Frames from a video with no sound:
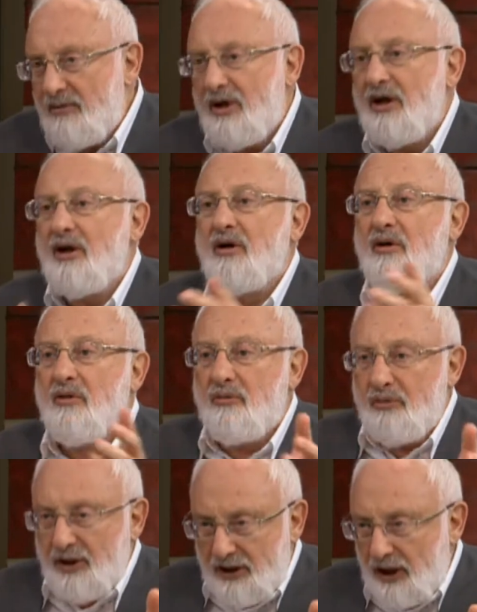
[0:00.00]
judgment and
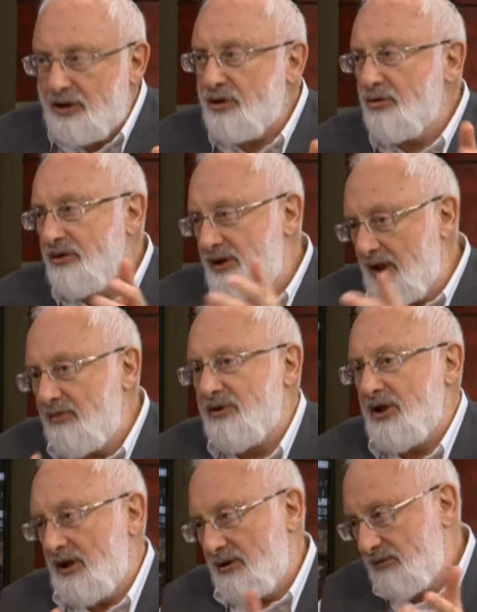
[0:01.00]
mercy,
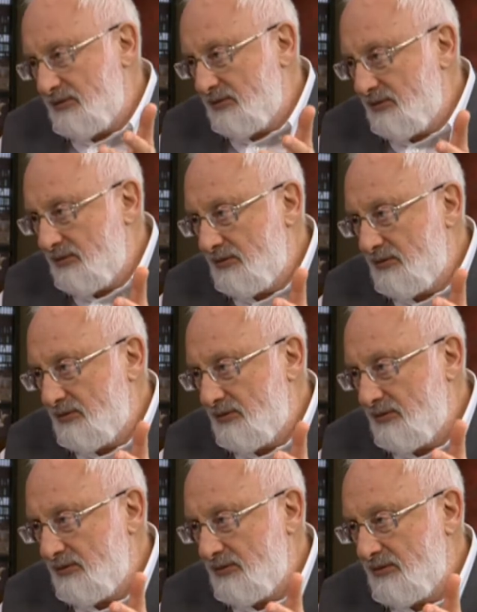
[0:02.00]
right and left,
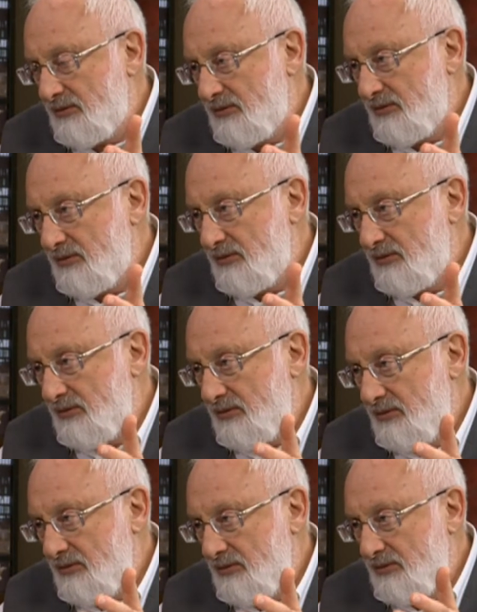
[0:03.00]
are
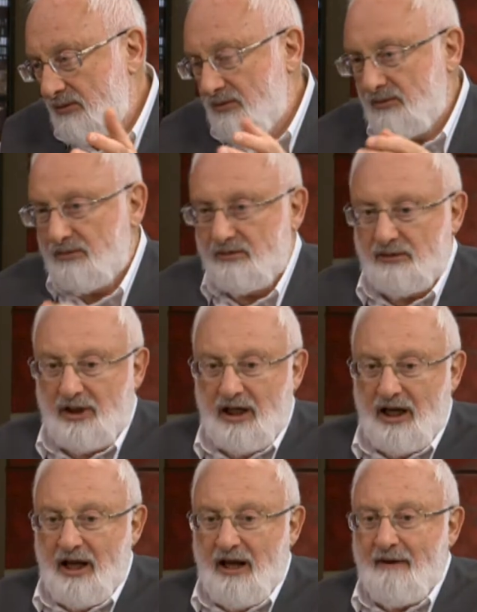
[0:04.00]
in a clash with each
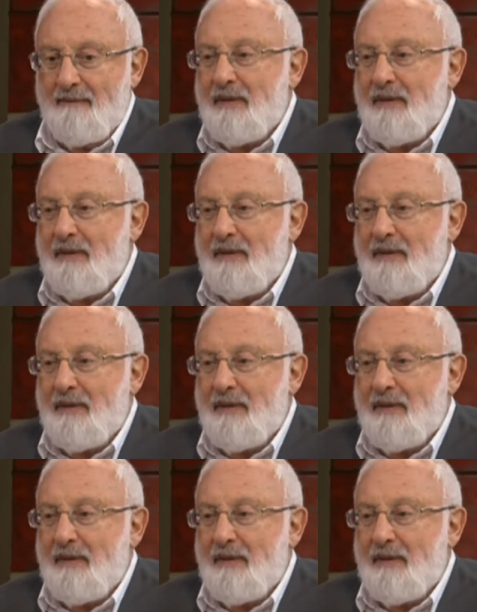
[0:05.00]
other.